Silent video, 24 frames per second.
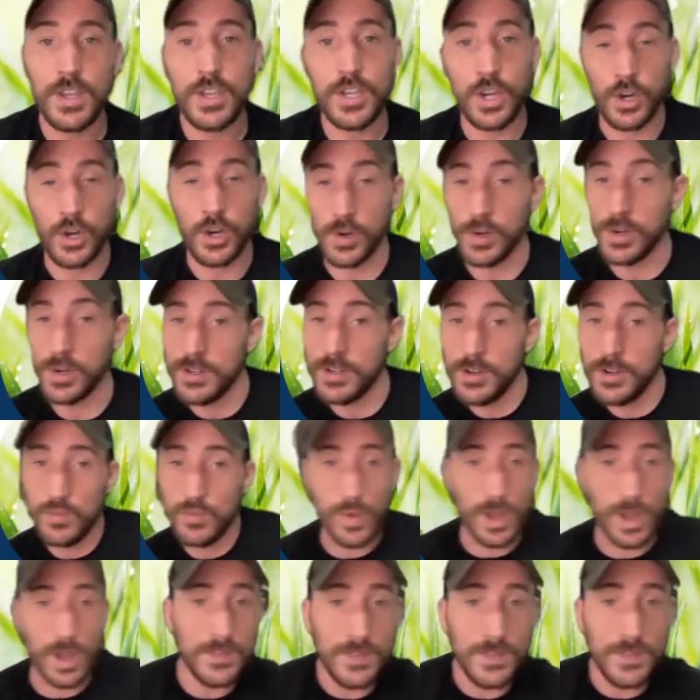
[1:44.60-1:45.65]
Current,
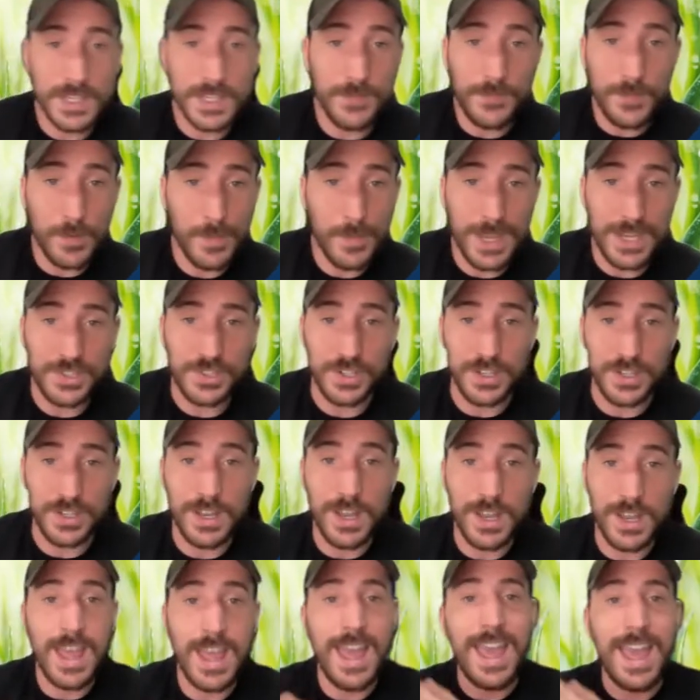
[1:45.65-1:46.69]
relevant
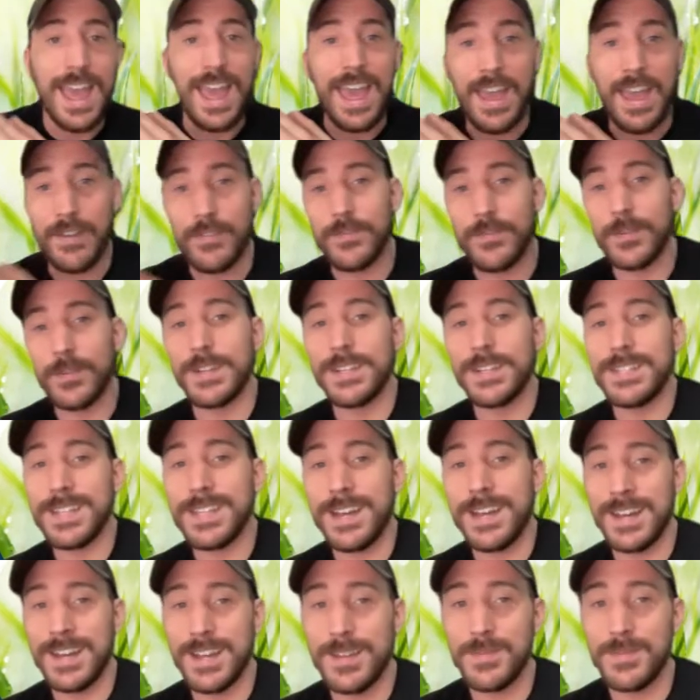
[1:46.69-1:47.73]
information every
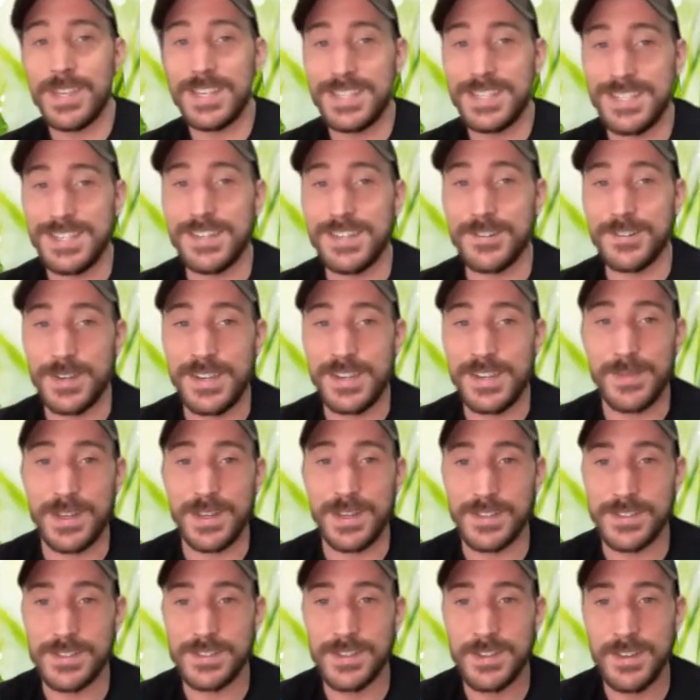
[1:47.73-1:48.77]
time they see your
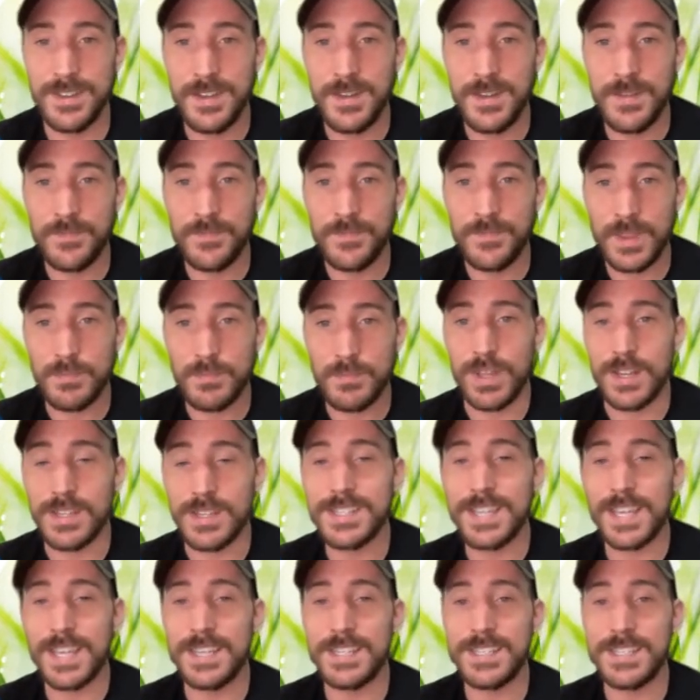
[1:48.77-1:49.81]
emails.
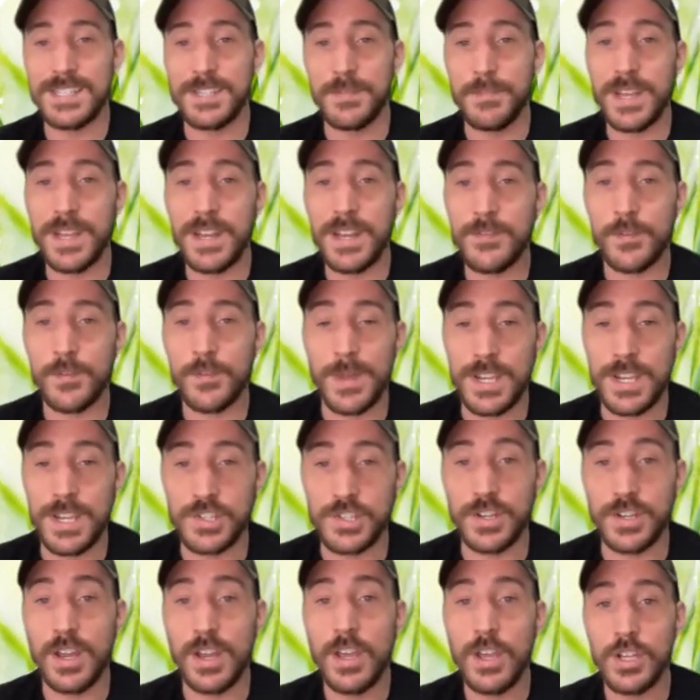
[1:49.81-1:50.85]
Plus, they can submit
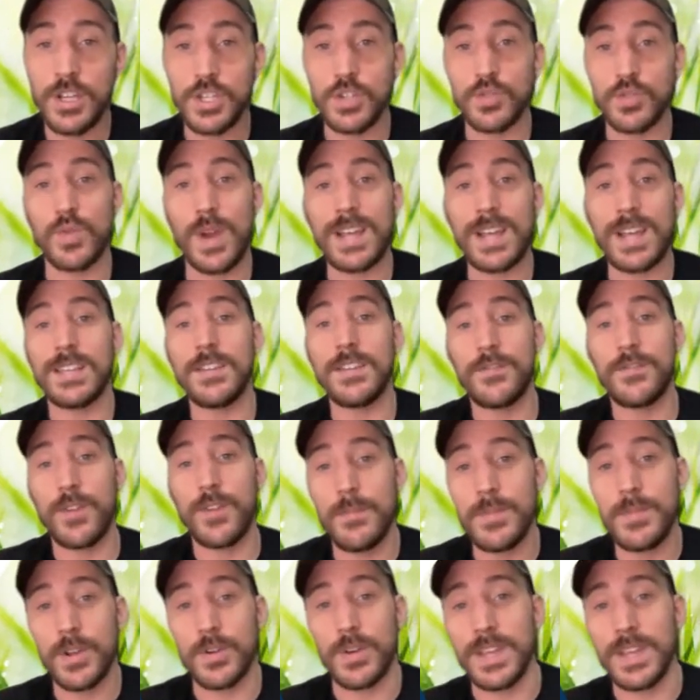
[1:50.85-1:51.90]
information directly from their